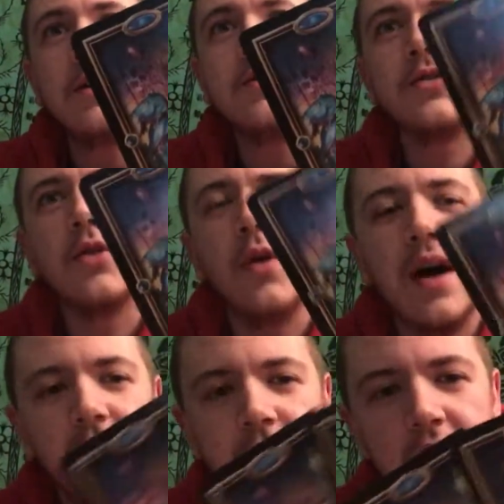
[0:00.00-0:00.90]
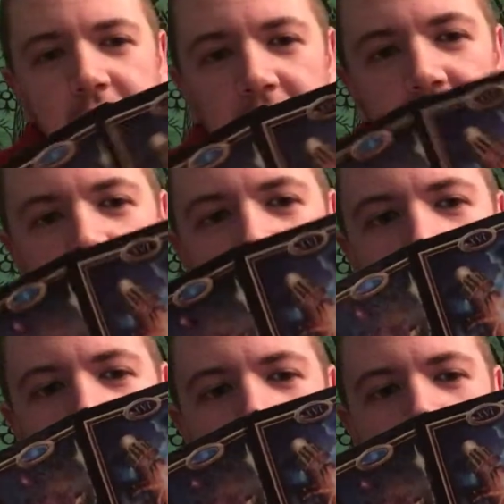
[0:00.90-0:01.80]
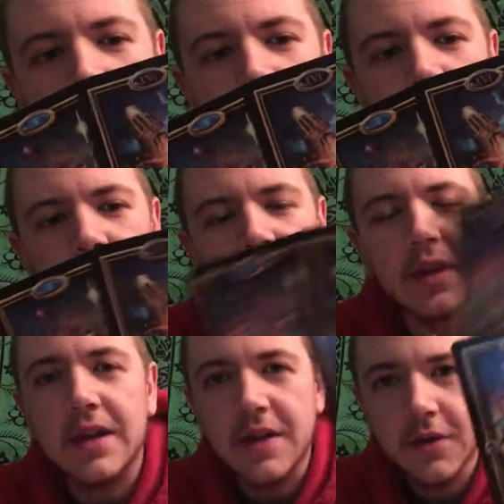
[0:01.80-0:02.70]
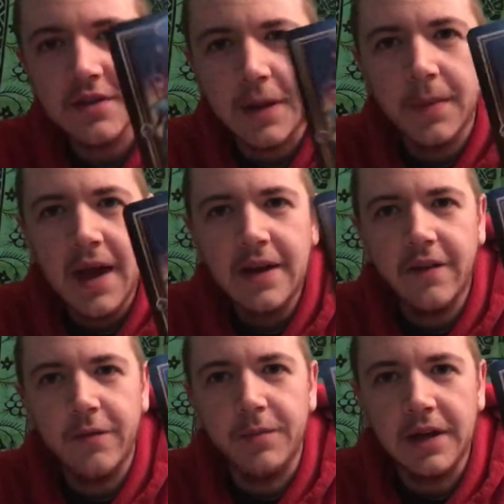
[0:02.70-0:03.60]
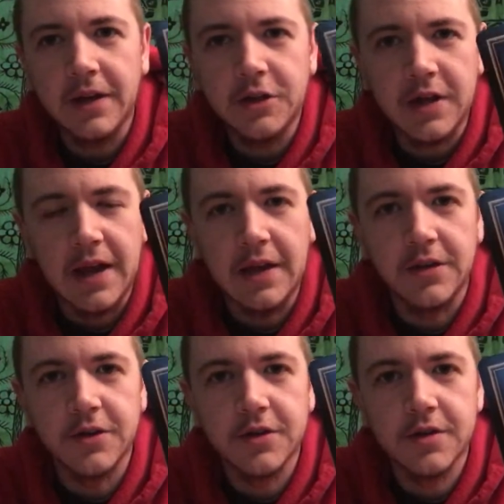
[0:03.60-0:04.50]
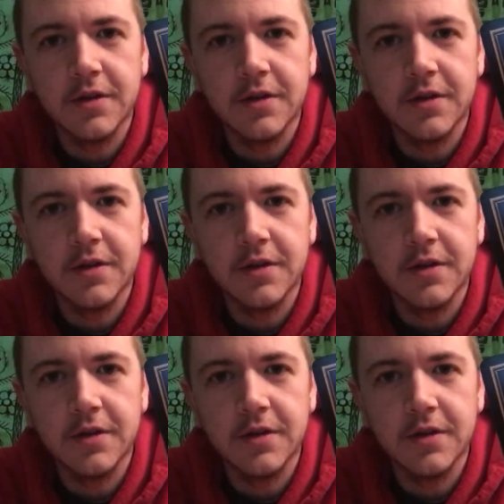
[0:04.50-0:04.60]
So I feel like either some kind of big change